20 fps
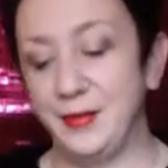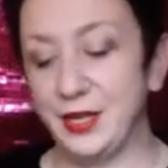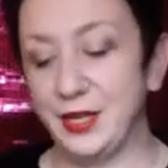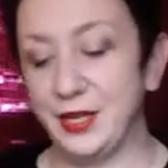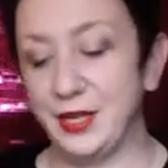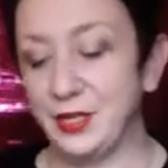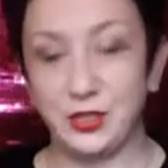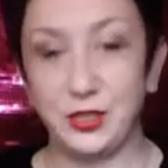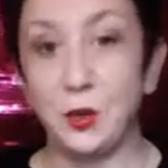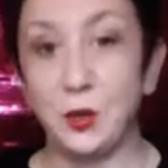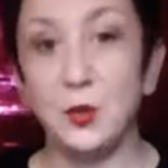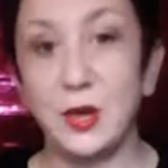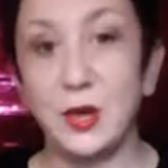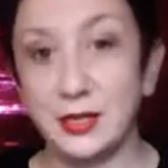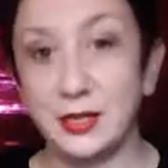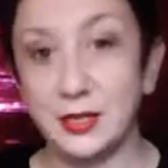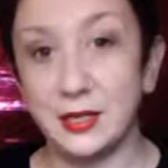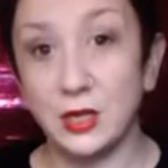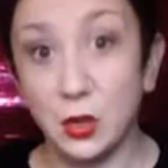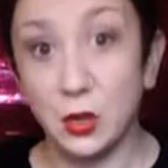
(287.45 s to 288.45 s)
it just all
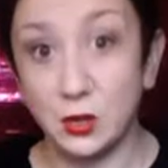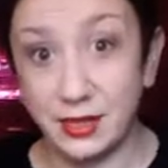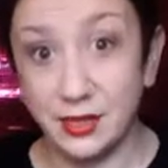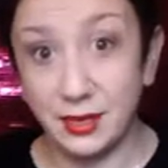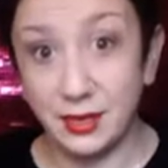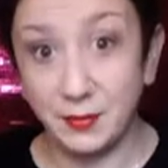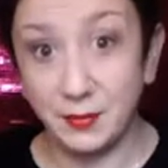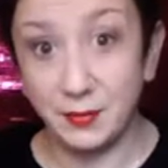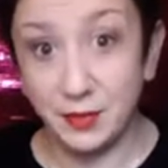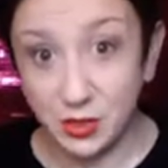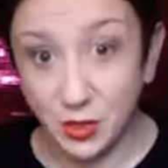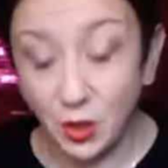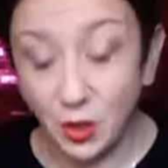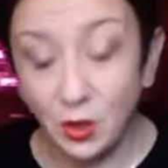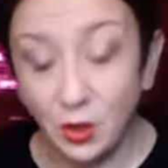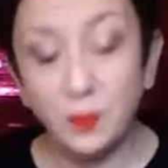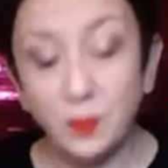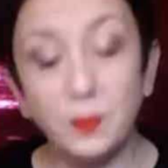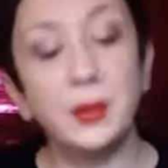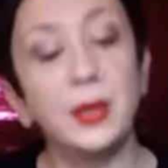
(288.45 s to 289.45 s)
gets clogged up the
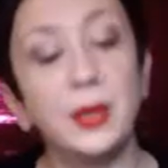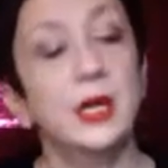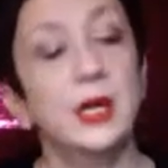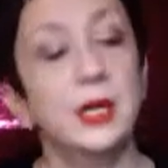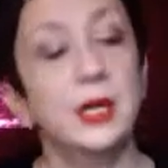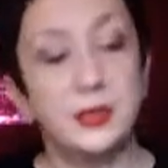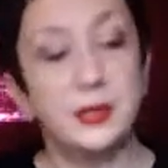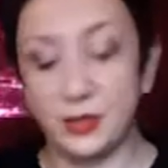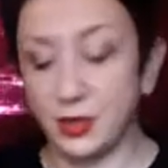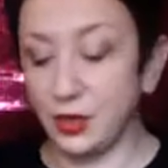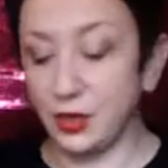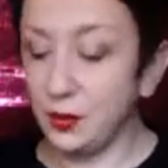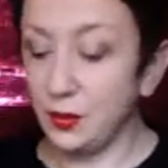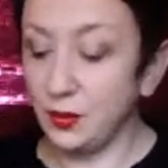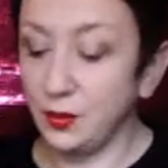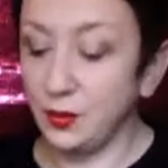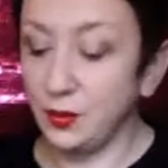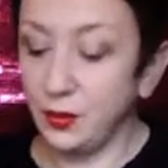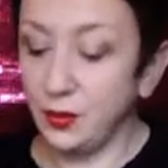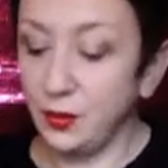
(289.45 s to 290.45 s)
top.
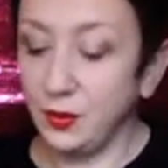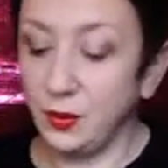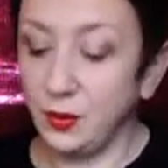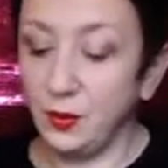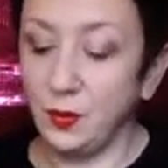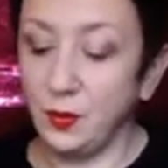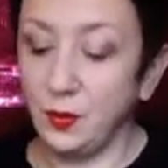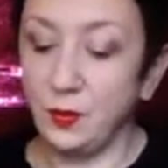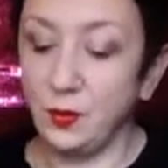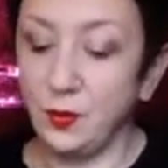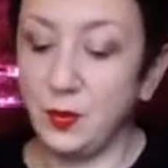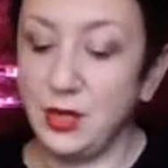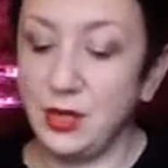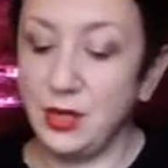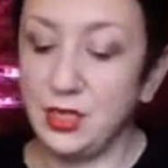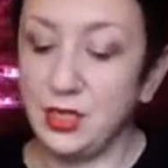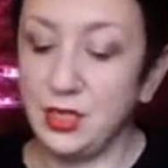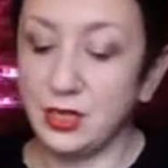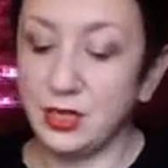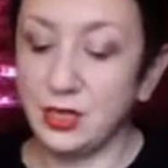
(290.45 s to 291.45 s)
So
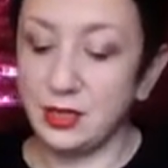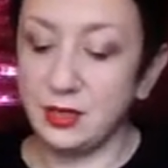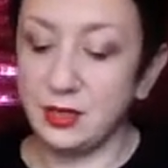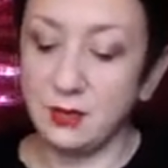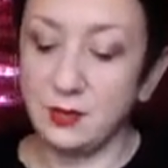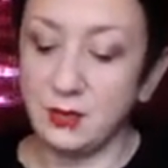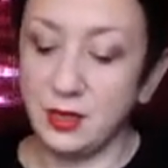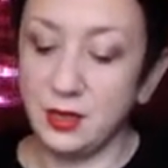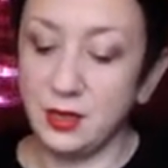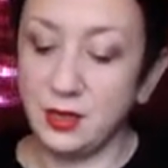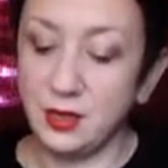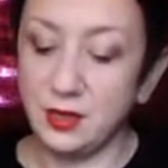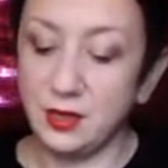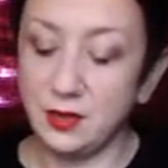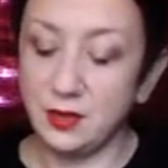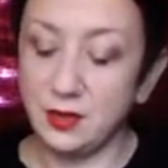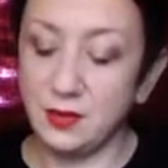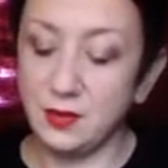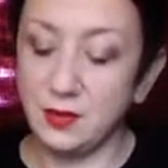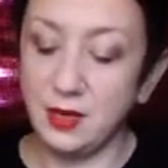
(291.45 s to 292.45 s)
we just
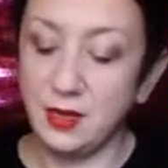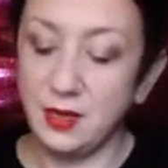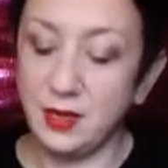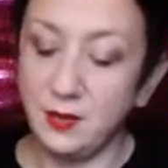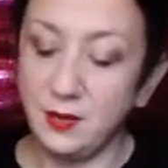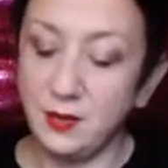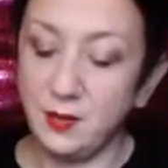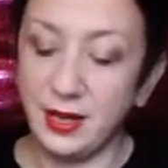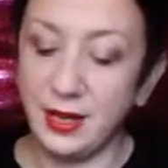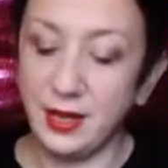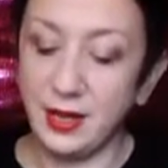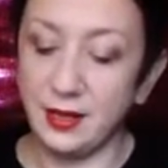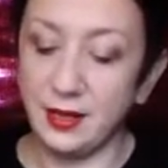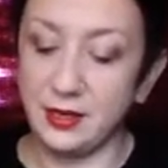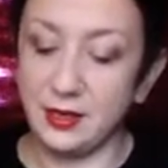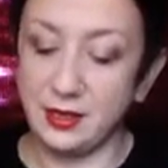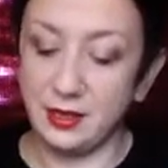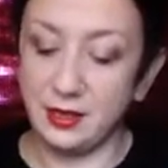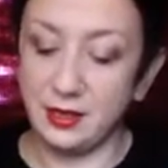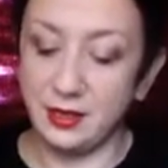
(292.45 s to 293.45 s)
do a little bit at
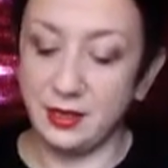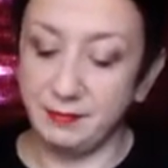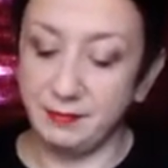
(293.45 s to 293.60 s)
the time.